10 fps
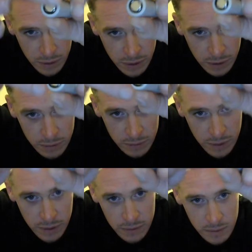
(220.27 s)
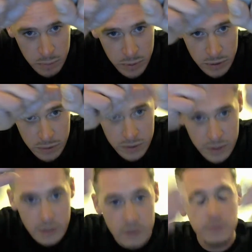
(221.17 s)
out and then peel it
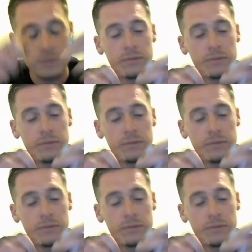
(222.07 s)
down